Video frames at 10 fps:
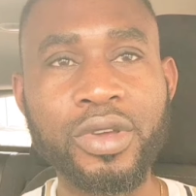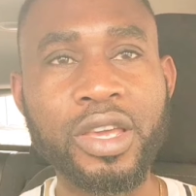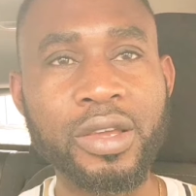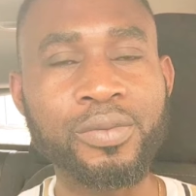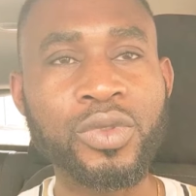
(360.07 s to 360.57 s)

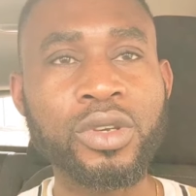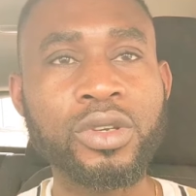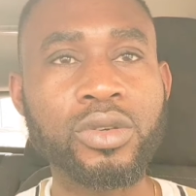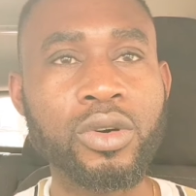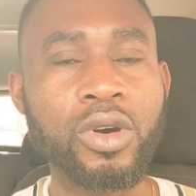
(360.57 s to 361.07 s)
UK.
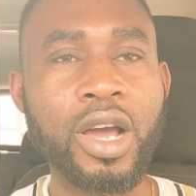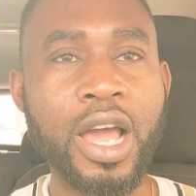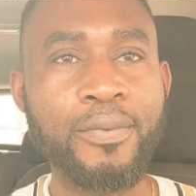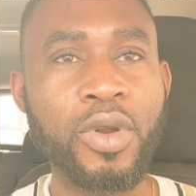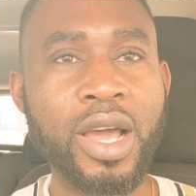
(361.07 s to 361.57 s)
So
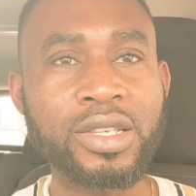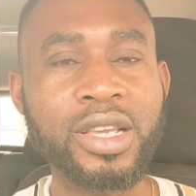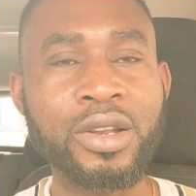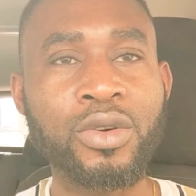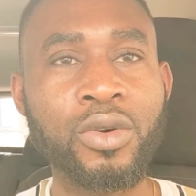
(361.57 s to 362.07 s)

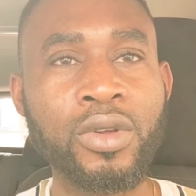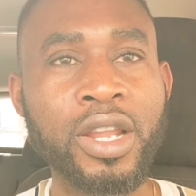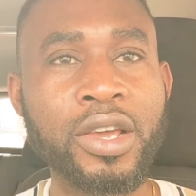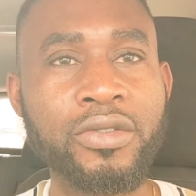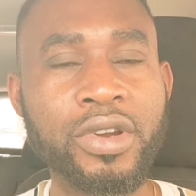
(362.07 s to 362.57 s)
employers can
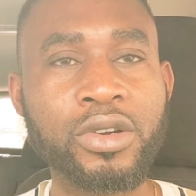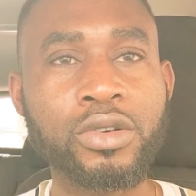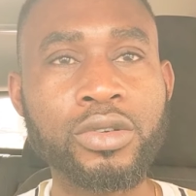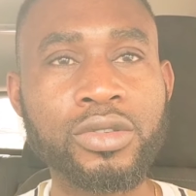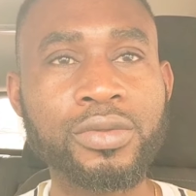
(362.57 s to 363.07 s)
only
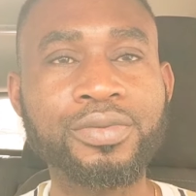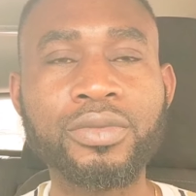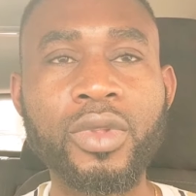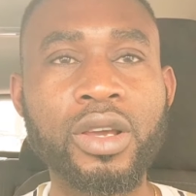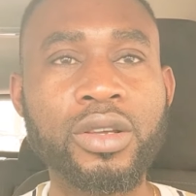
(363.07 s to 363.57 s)
recruit
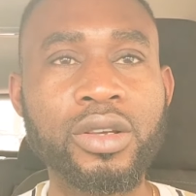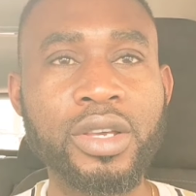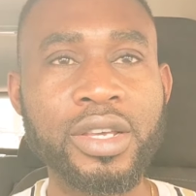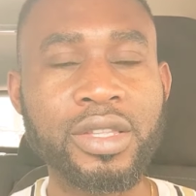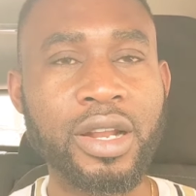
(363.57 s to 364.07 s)

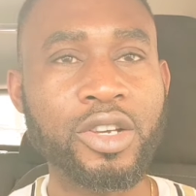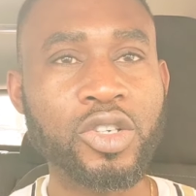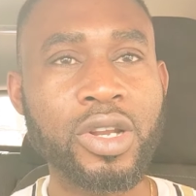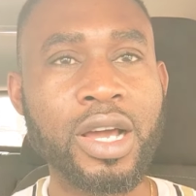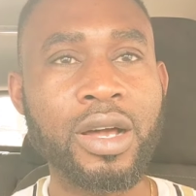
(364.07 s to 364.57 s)

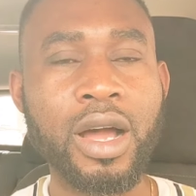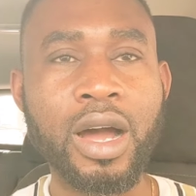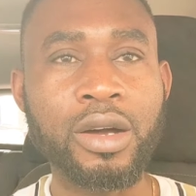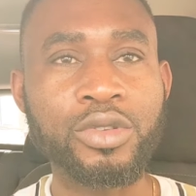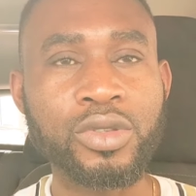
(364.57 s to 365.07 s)
international
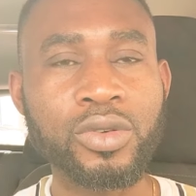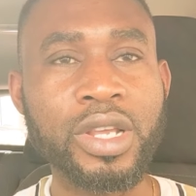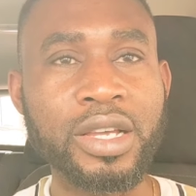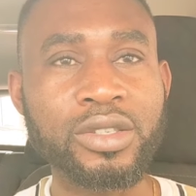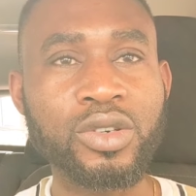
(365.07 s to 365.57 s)

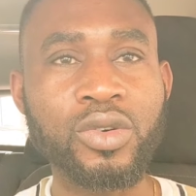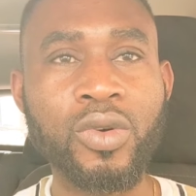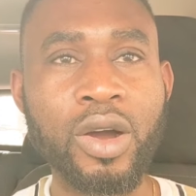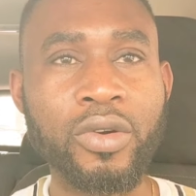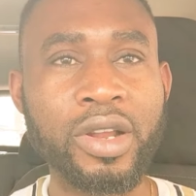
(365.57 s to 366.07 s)
students
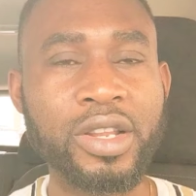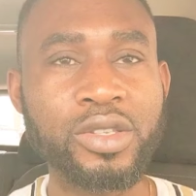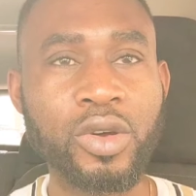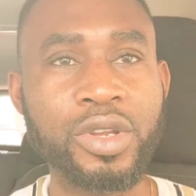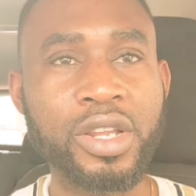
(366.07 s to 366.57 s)
who are currently
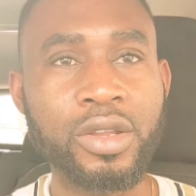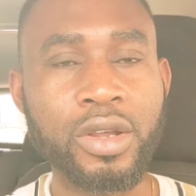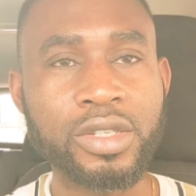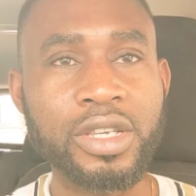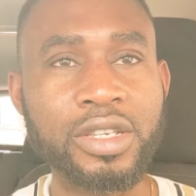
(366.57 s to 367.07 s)
studying
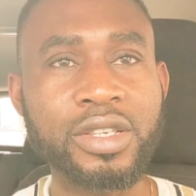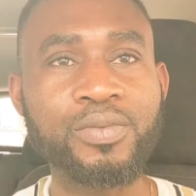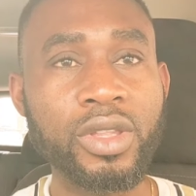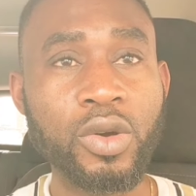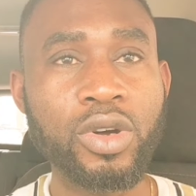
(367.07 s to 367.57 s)
nurses.
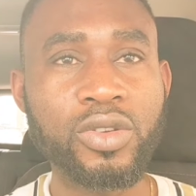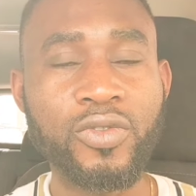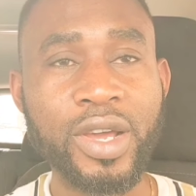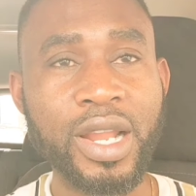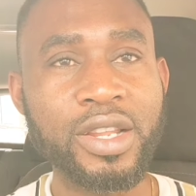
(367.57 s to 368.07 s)
They want to
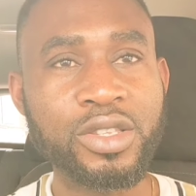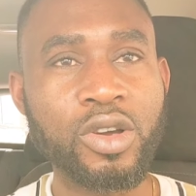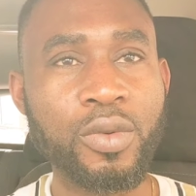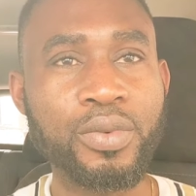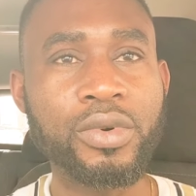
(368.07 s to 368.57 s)
finally
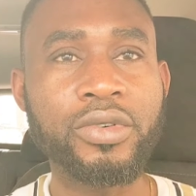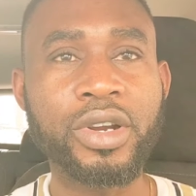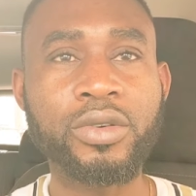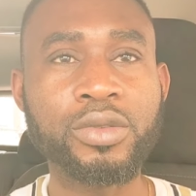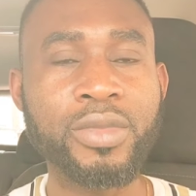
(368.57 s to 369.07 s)
stop
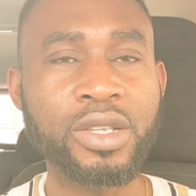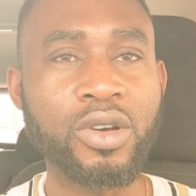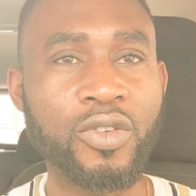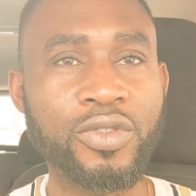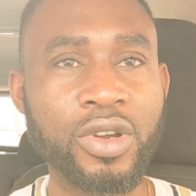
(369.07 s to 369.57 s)

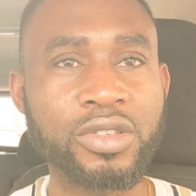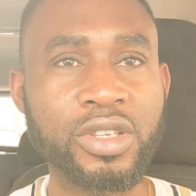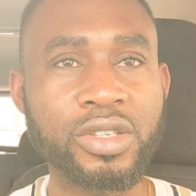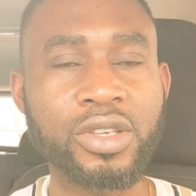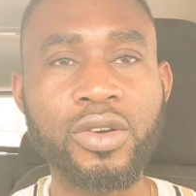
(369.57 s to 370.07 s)
recruitment of
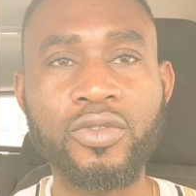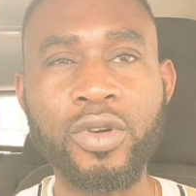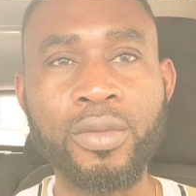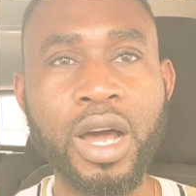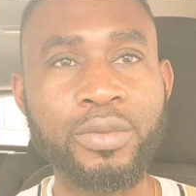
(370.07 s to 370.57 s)
nurses
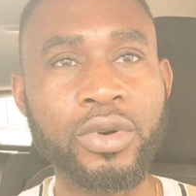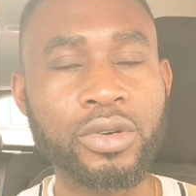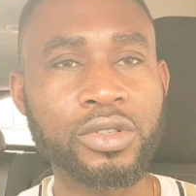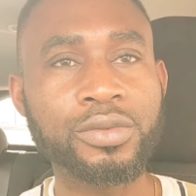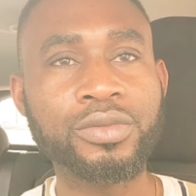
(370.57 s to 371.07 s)
from
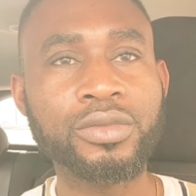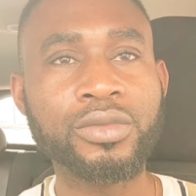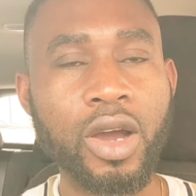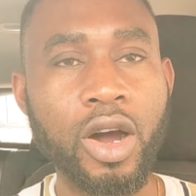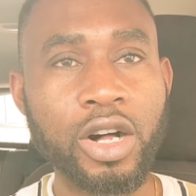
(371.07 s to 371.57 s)
abroad.
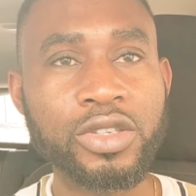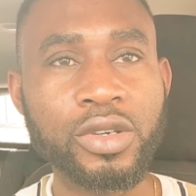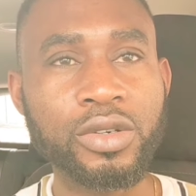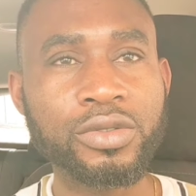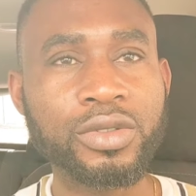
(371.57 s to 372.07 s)

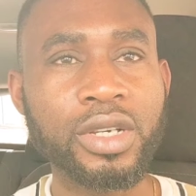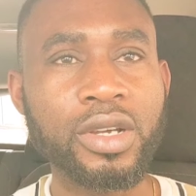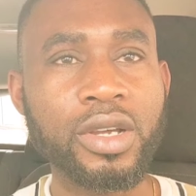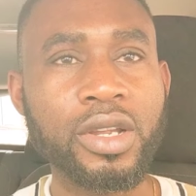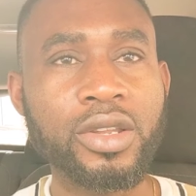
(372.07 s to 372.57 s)
Also,
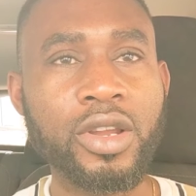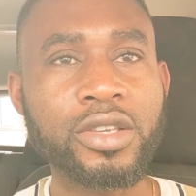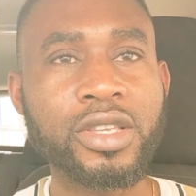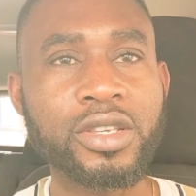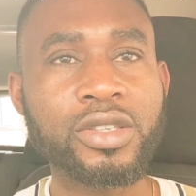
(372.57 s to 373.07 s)

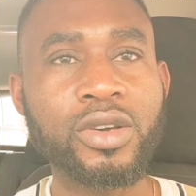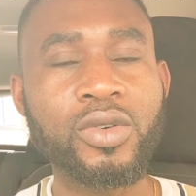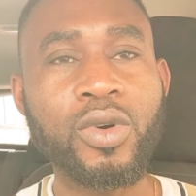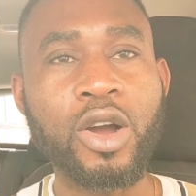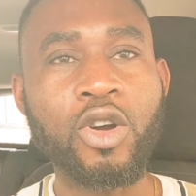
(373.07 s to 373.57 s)
nurses
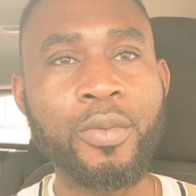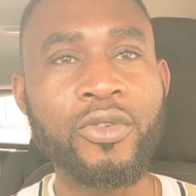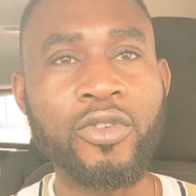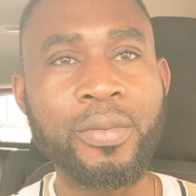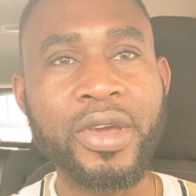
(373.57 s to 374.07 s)
who are
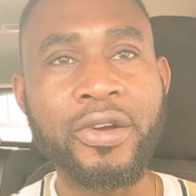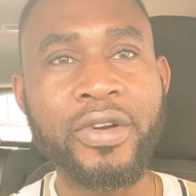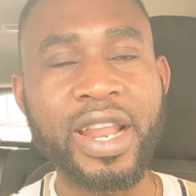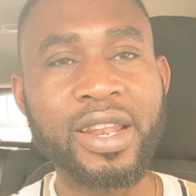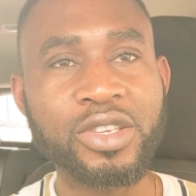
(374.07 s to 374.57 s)
coming from a
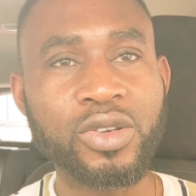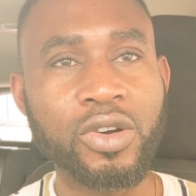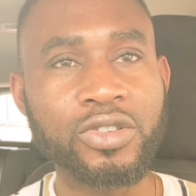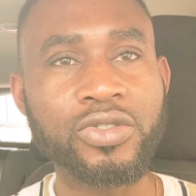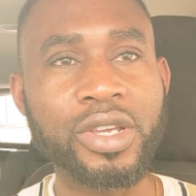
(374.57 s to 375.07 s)
red list
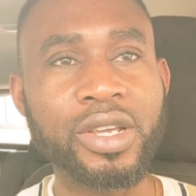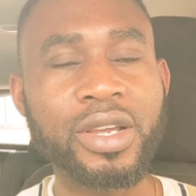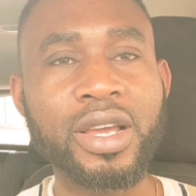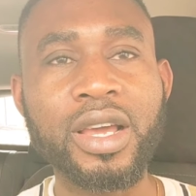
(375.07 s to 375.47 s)
country